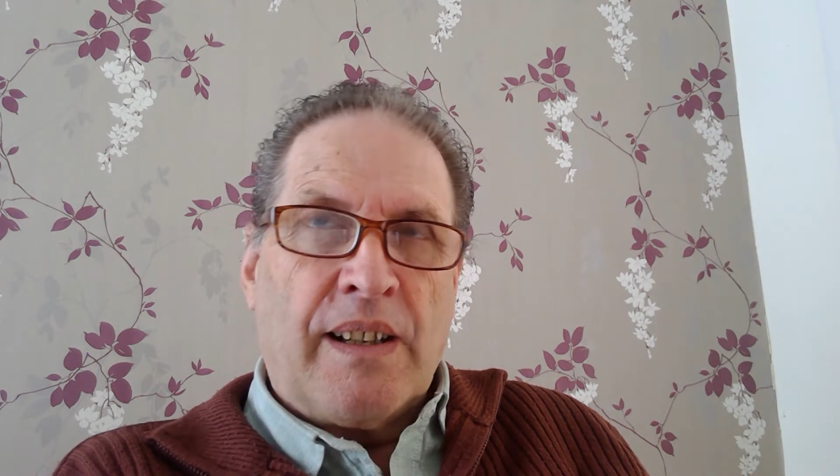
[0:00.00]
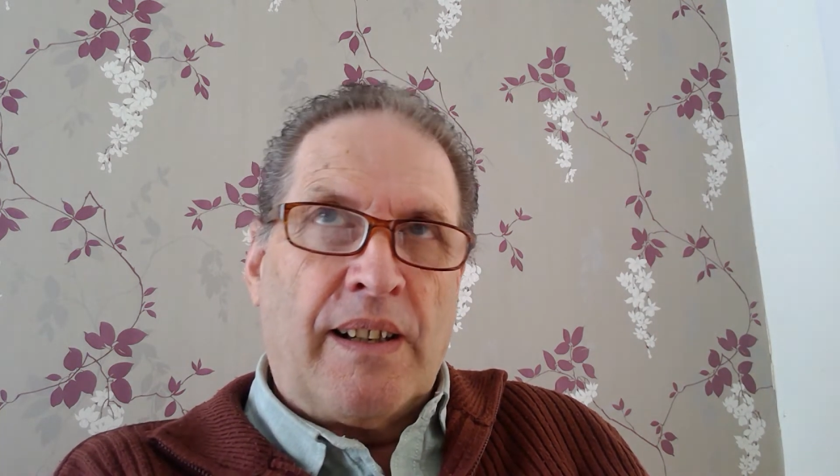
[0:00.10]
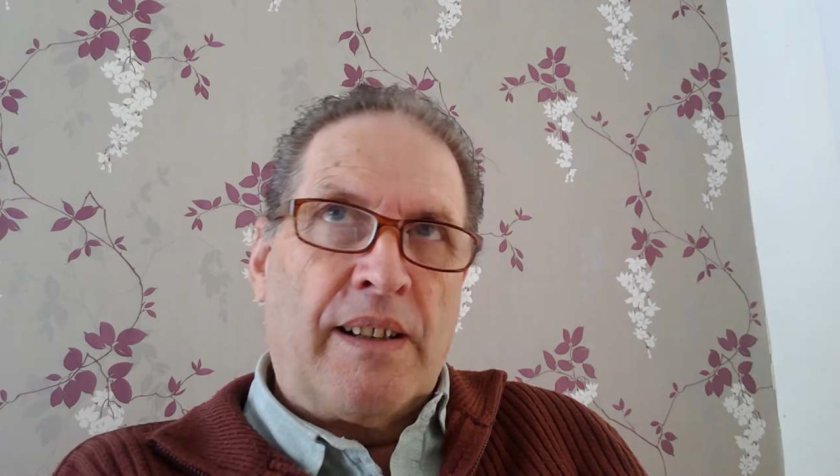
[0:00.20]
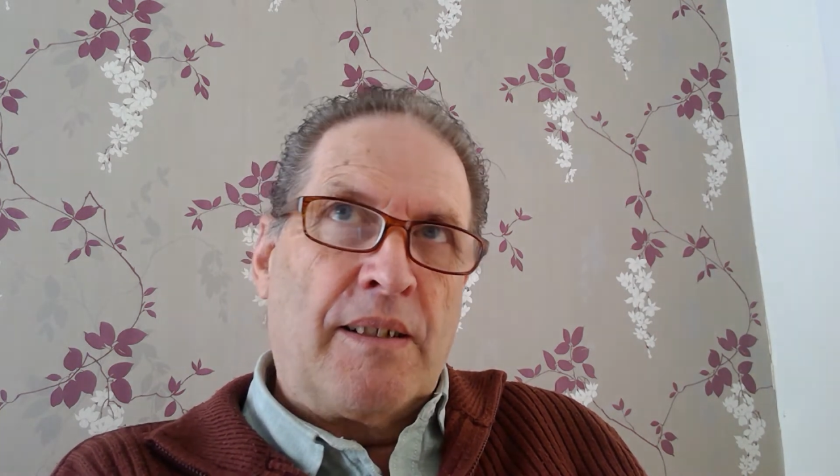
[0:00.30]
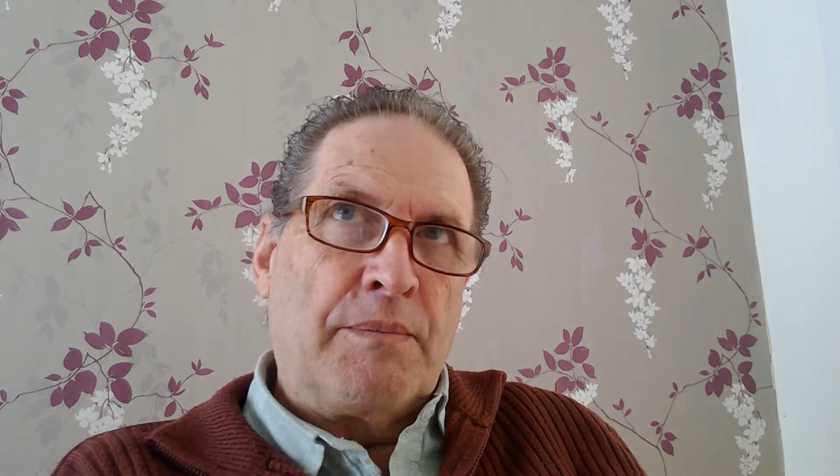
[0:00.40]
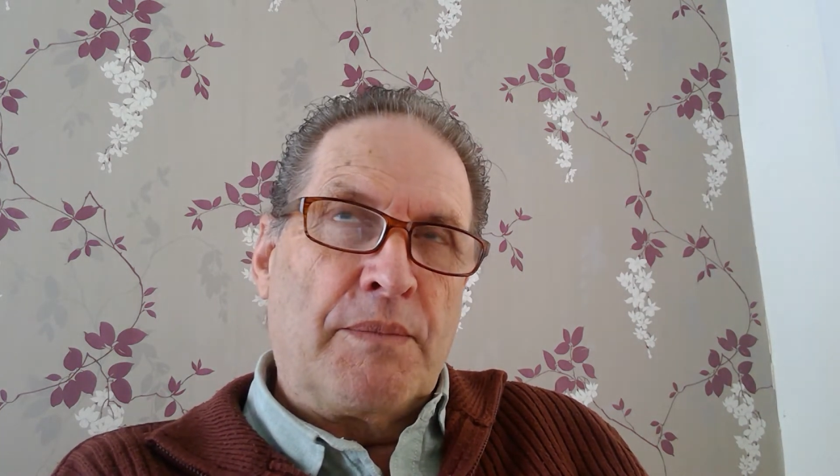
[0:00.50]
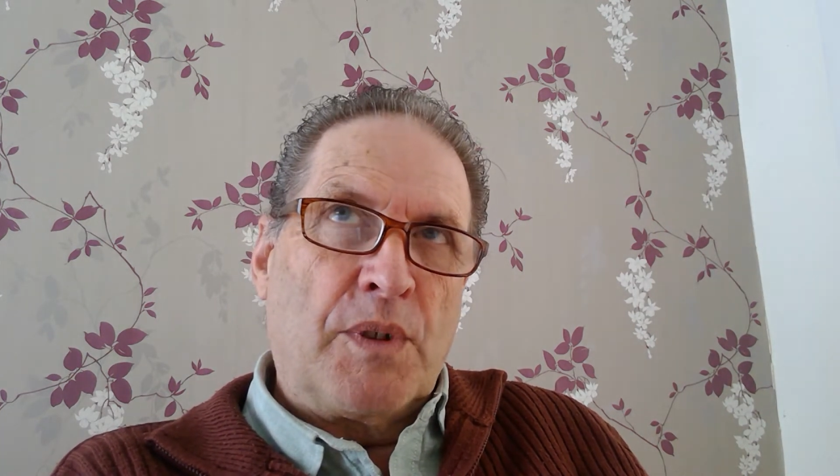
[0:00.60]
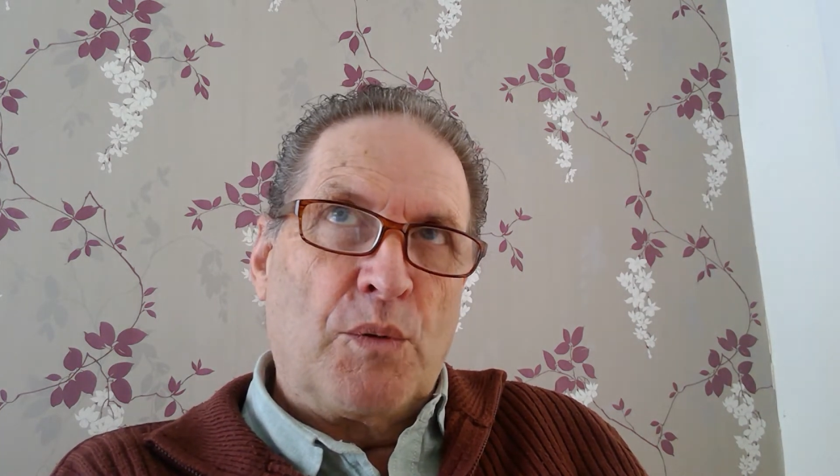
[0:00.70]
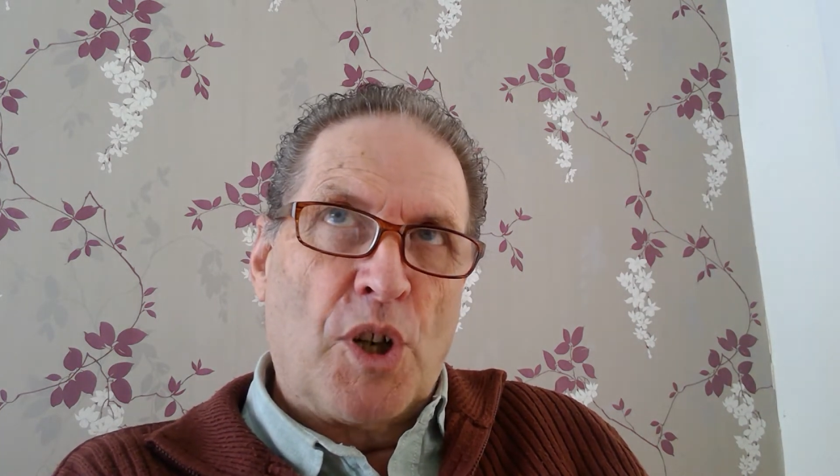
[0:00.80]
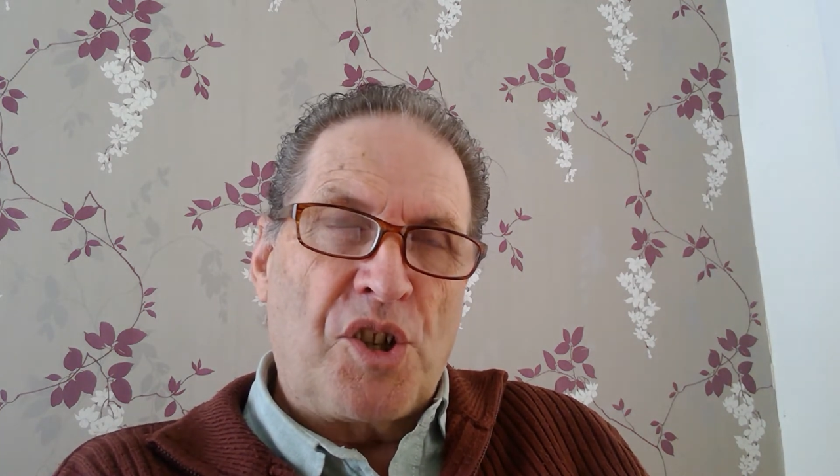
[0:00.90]

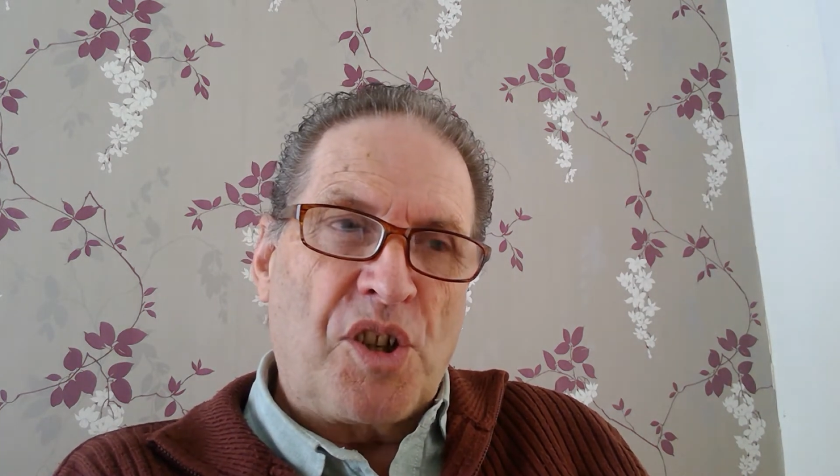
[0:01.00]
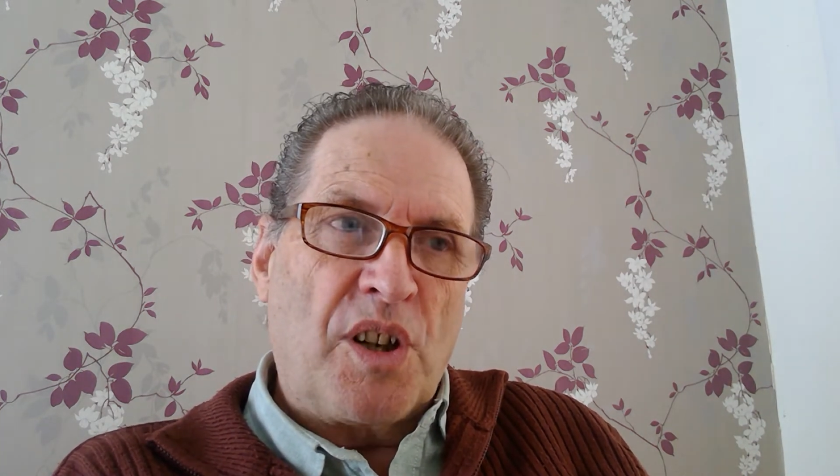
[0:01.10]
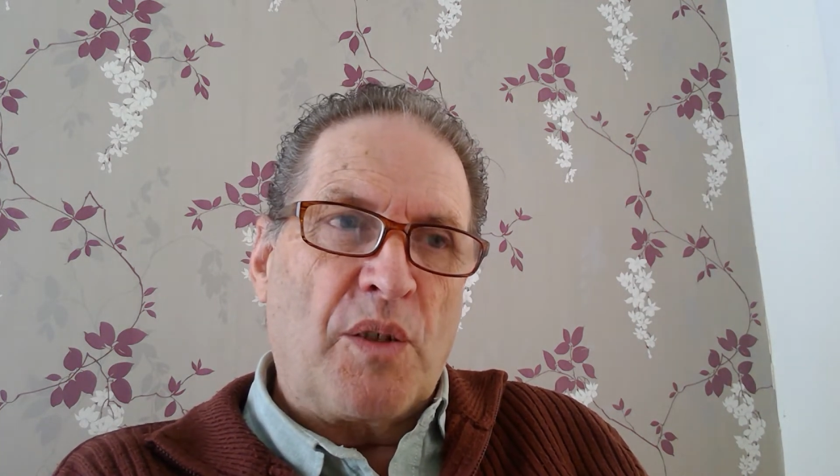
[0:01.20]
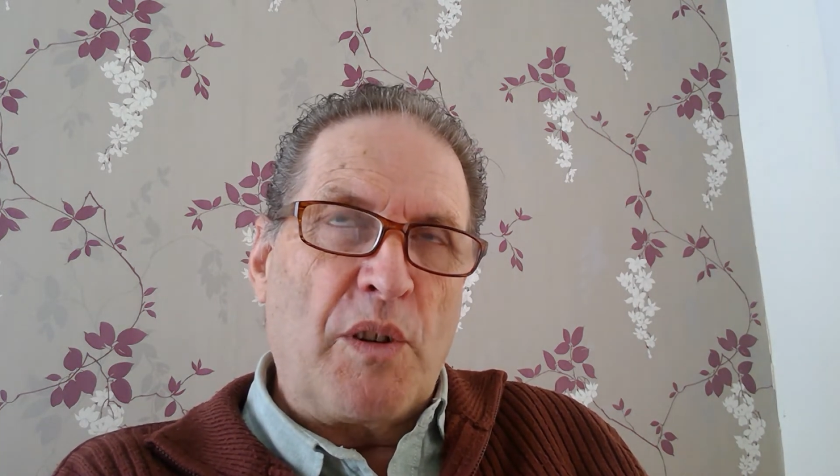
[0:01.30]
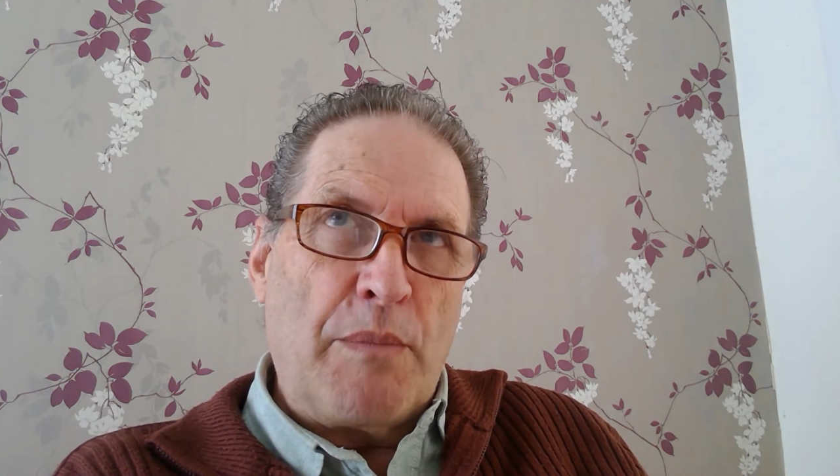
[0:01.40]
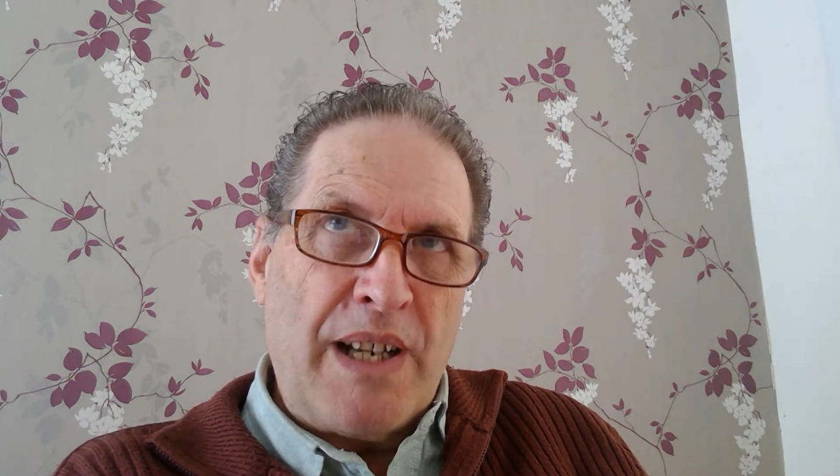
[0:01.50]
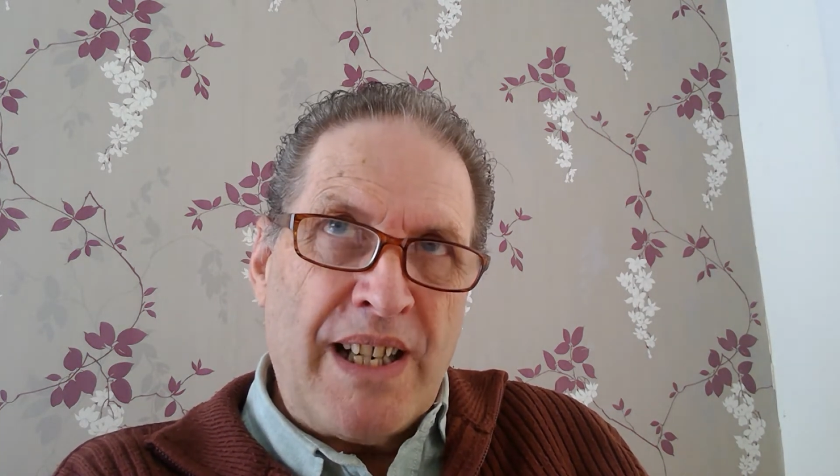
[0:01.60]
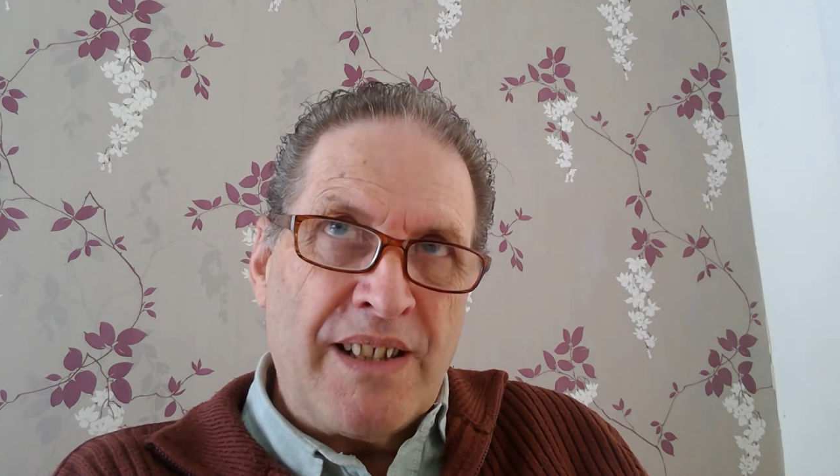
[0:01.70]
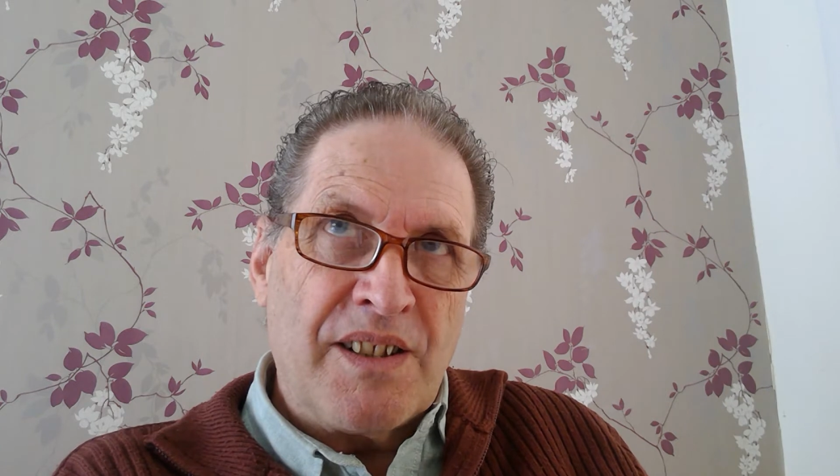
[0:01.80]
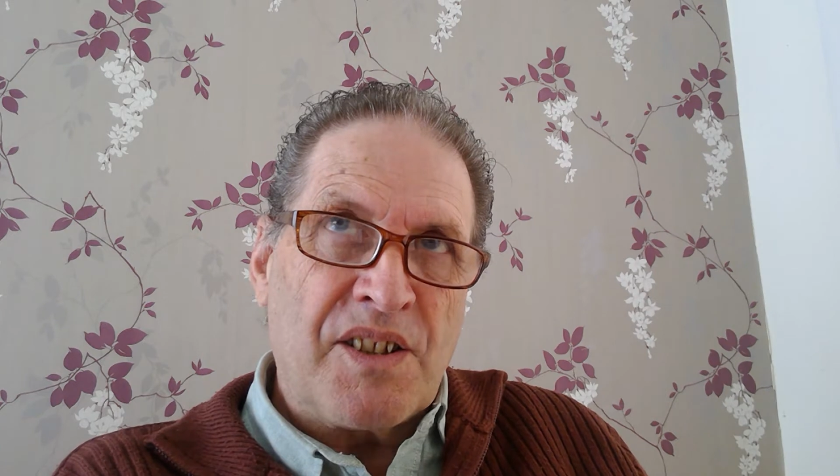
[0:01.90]
Russia
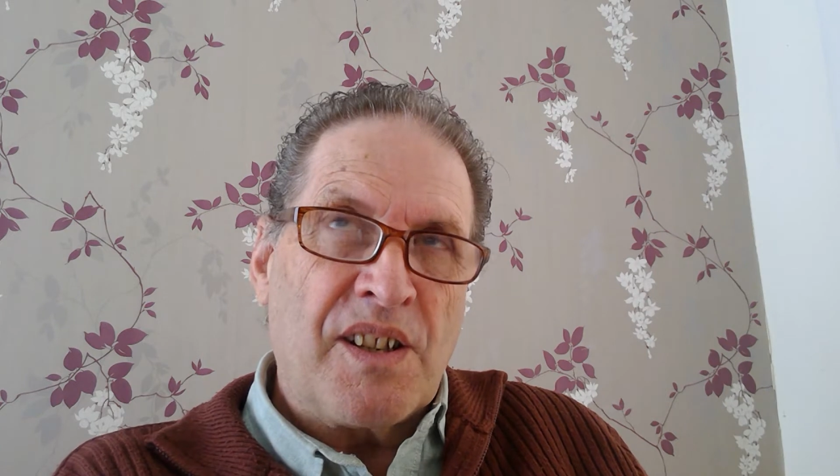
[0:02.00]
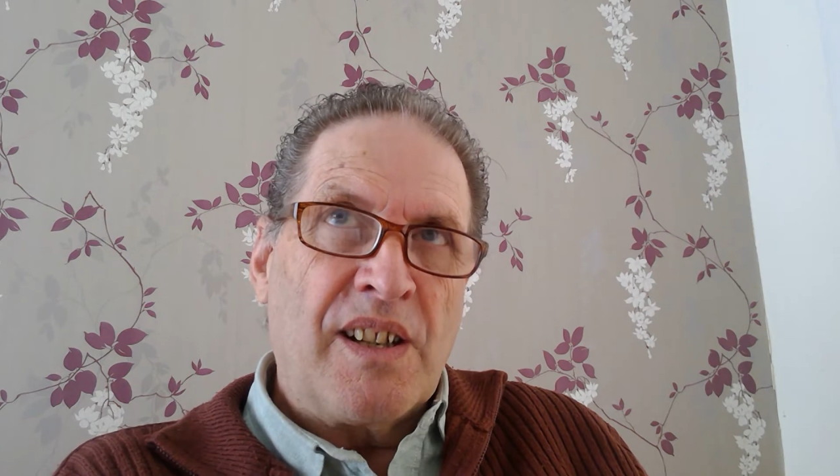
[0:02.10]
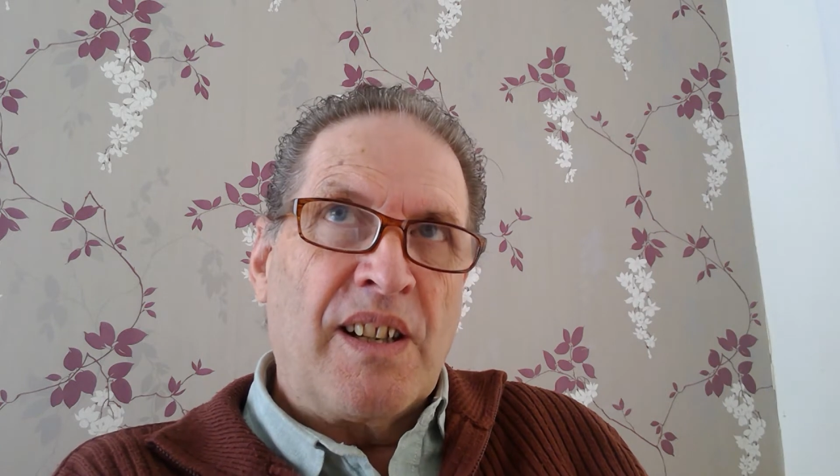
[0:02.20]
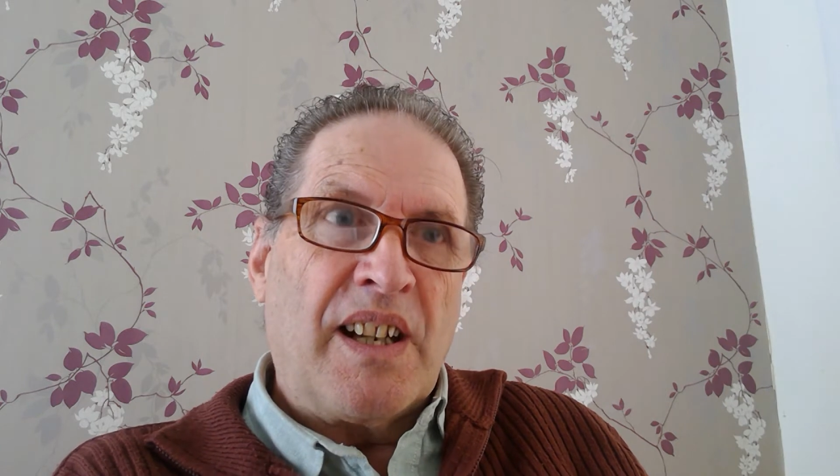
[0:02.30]
remains